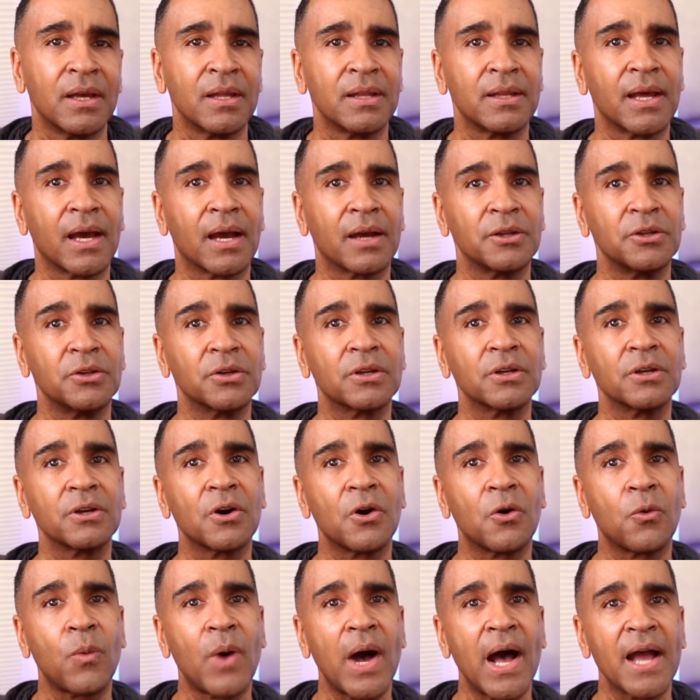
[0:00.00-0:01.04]
Now you can
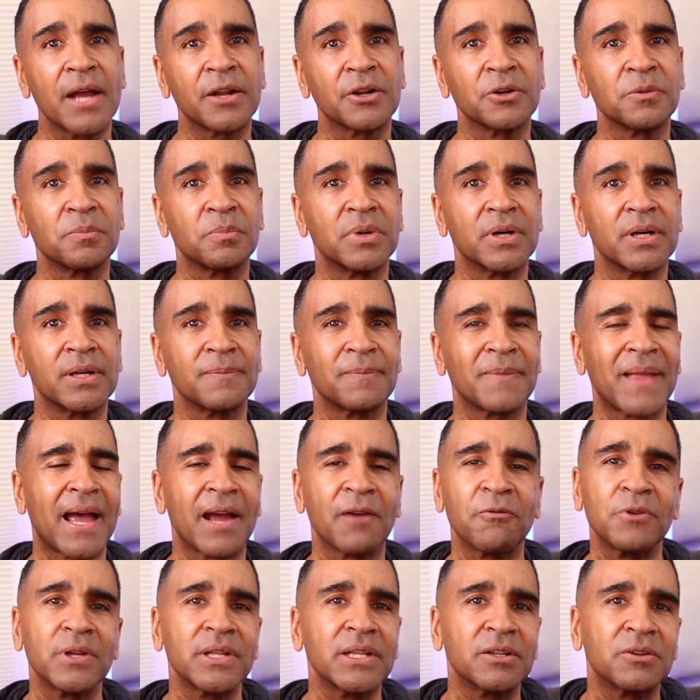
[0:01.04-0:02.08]
go wider, but I
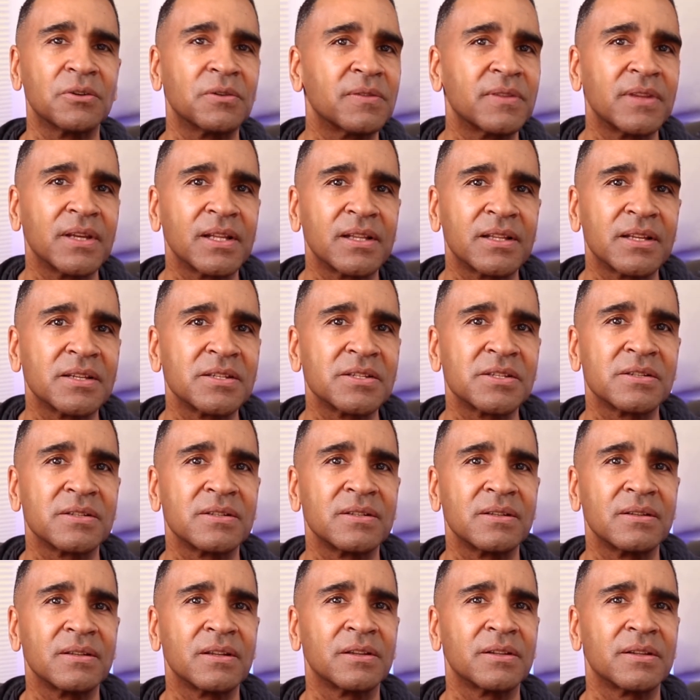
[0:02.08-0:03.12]
really don't think there's
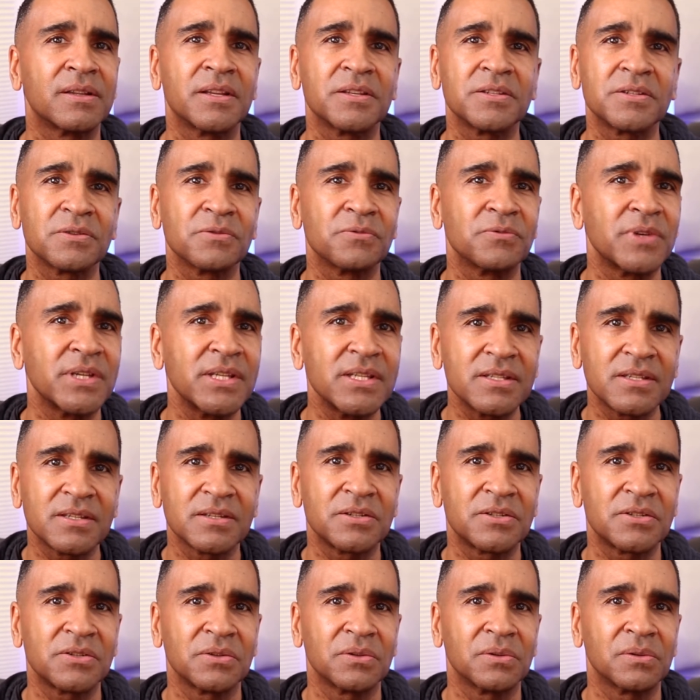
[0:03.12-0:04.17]
a, there's a reason
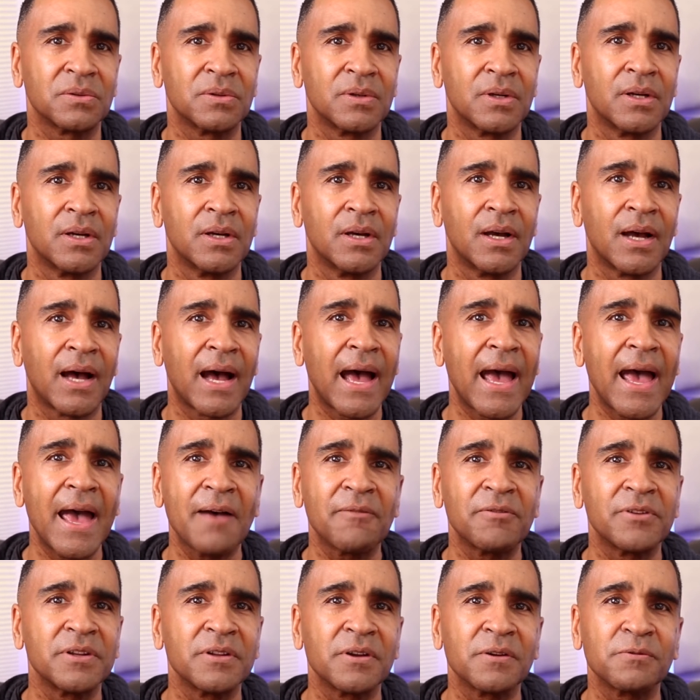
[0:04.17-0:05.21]
to. I
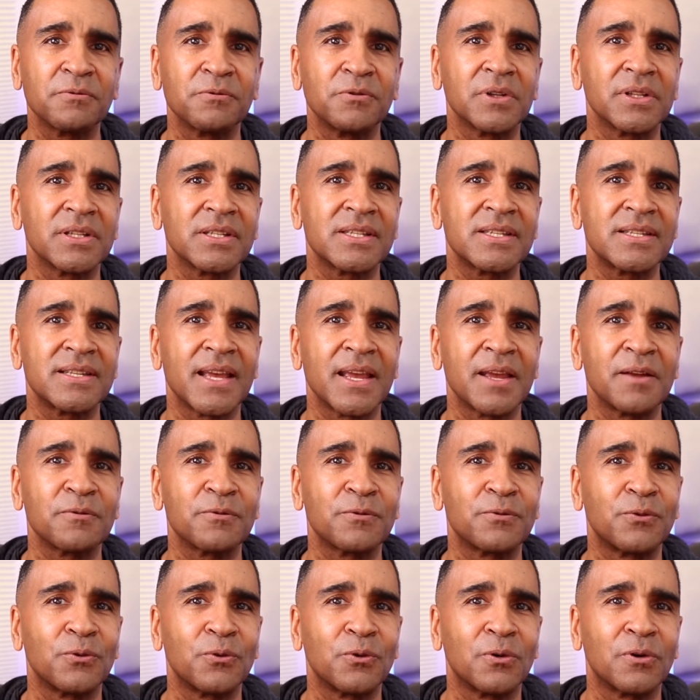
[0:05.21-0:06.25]
have enough real estate
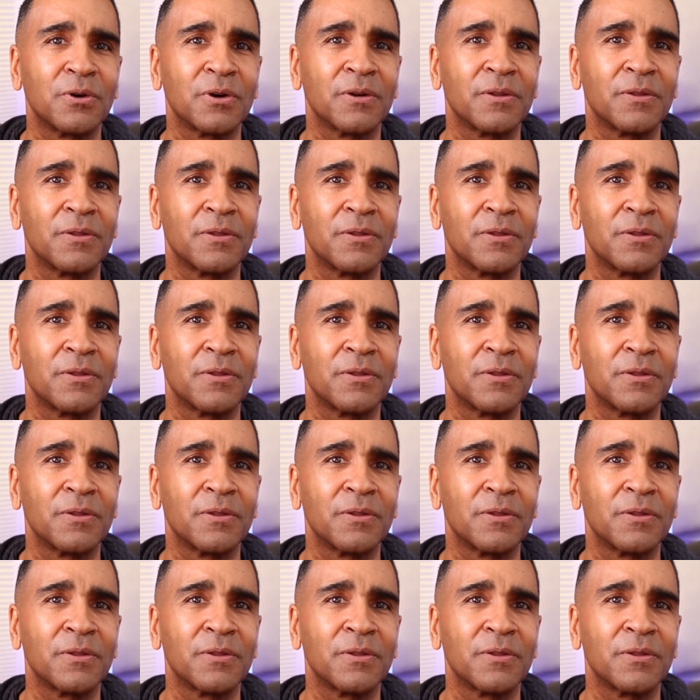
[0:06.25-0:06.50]
for